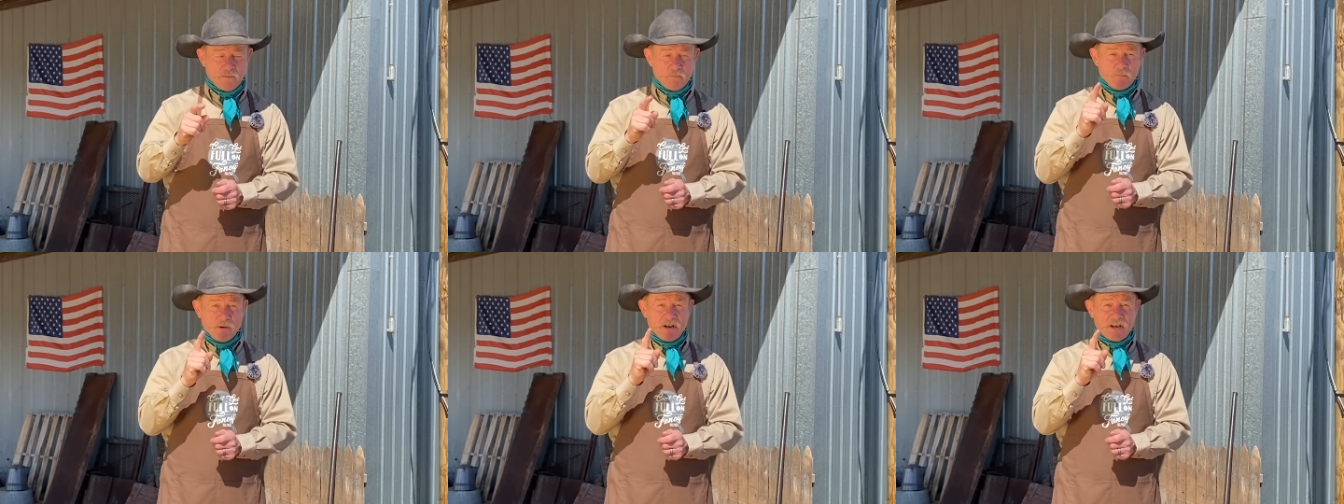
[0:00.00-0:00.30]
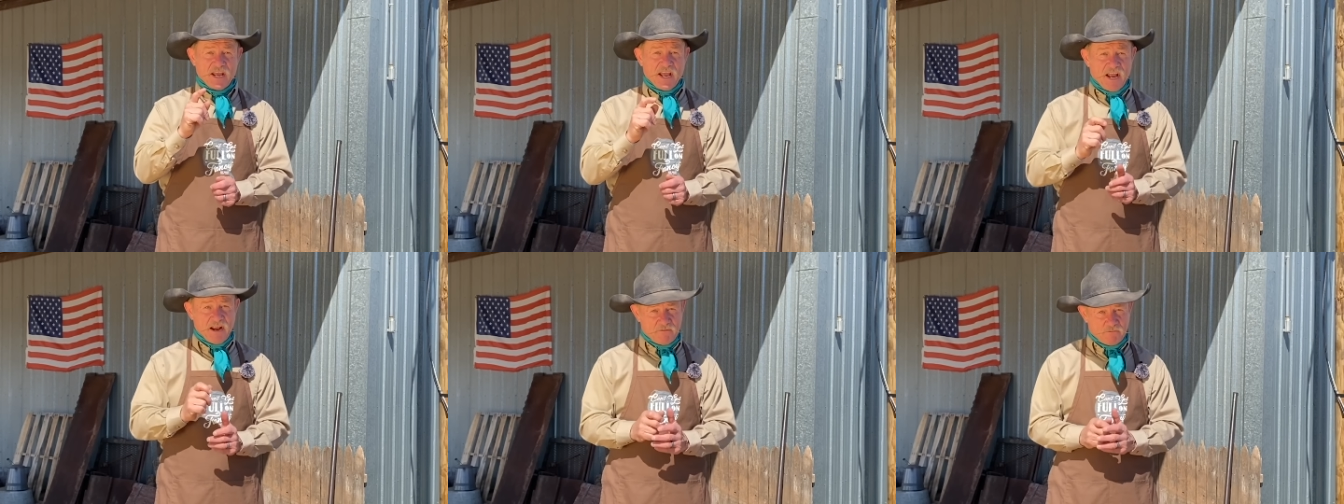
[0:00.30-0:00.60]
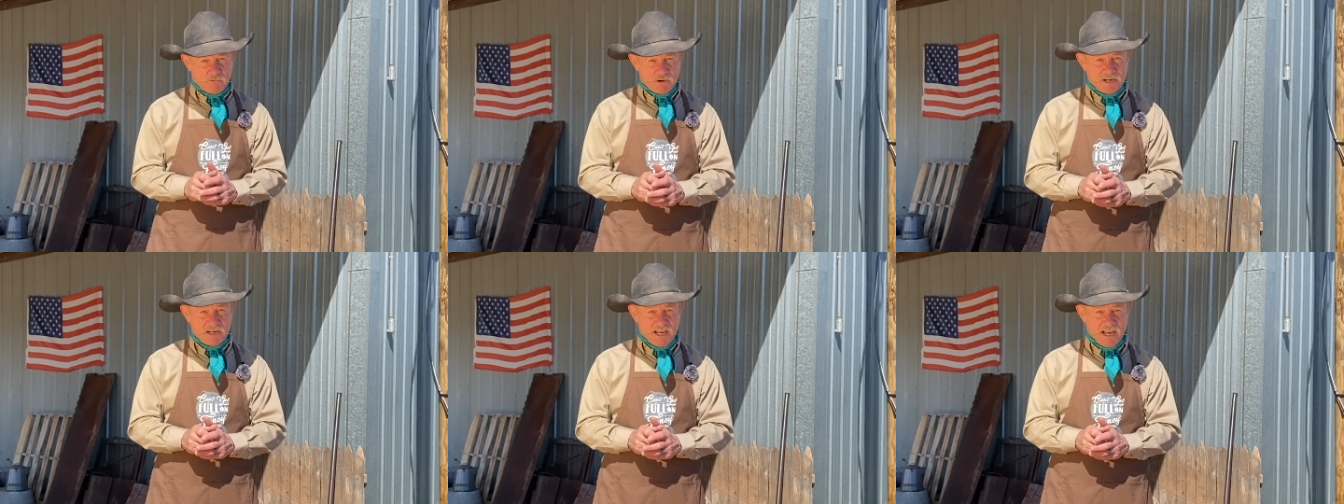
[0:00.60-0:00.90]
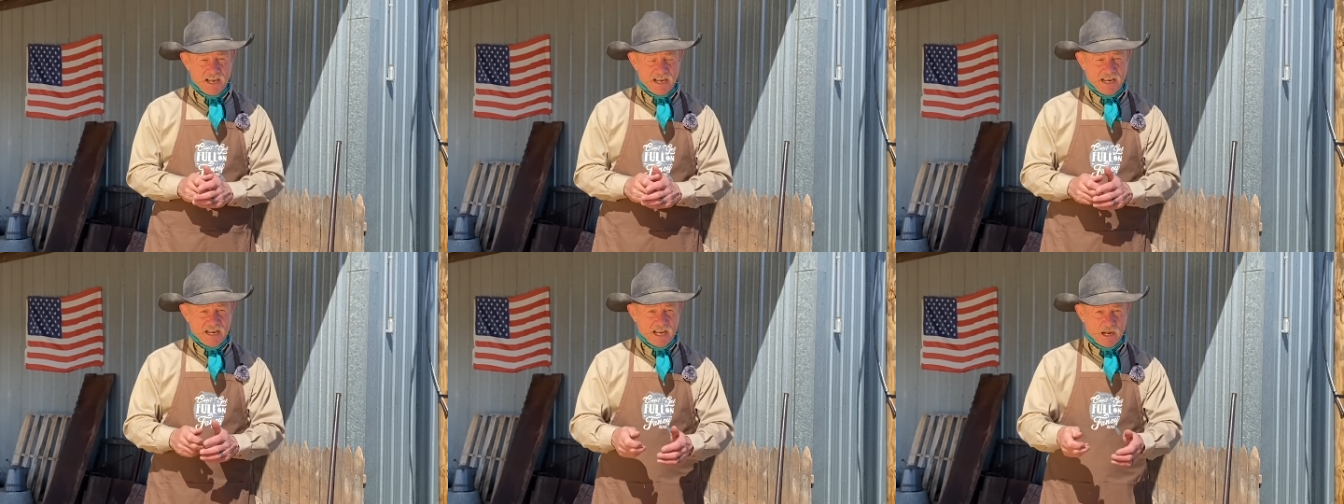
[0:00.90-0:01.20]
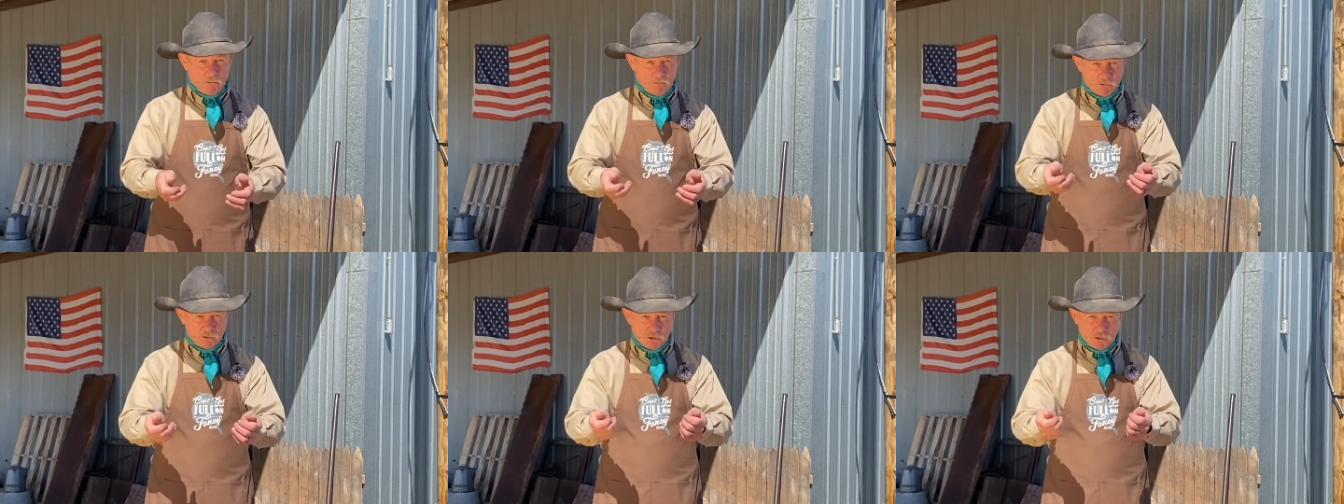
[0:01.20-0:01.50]
But every day,
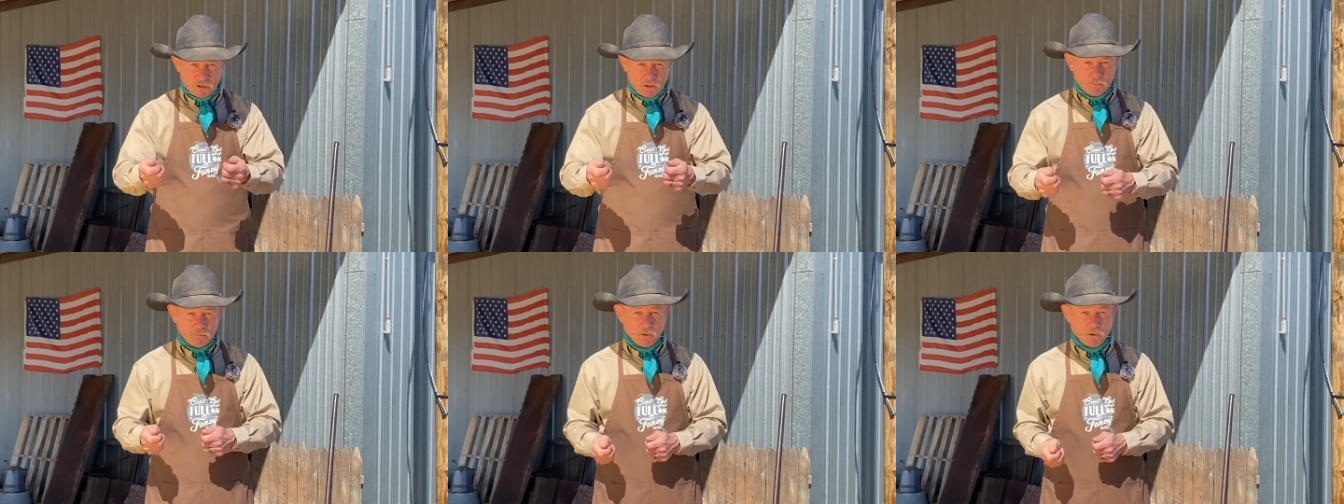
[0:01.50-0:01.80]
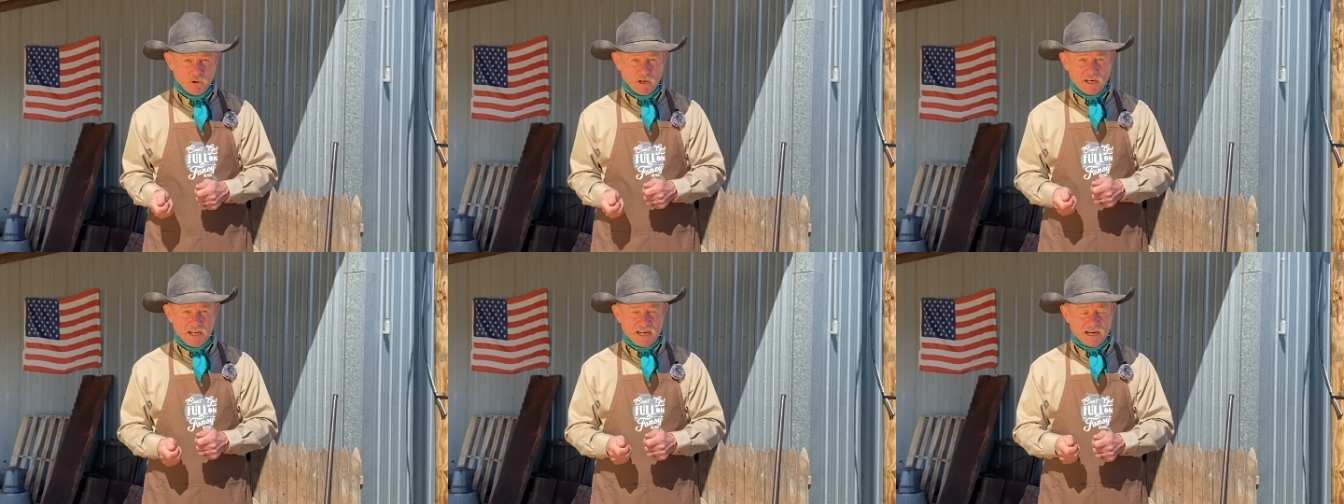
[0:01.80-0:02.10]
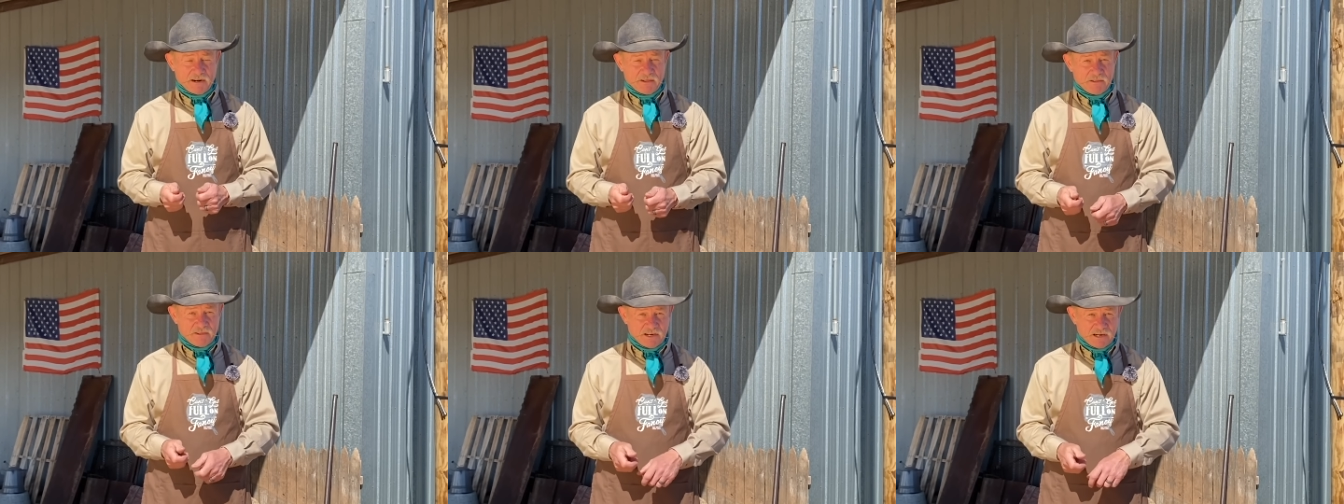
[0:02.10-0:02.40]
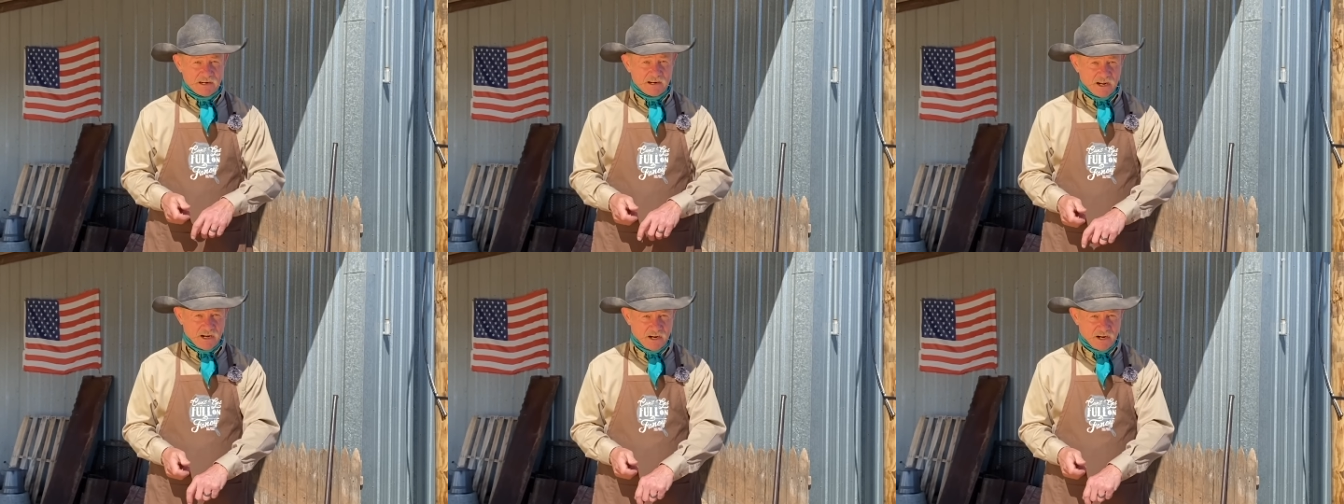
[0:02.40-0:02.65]
I want you to pull it out of there,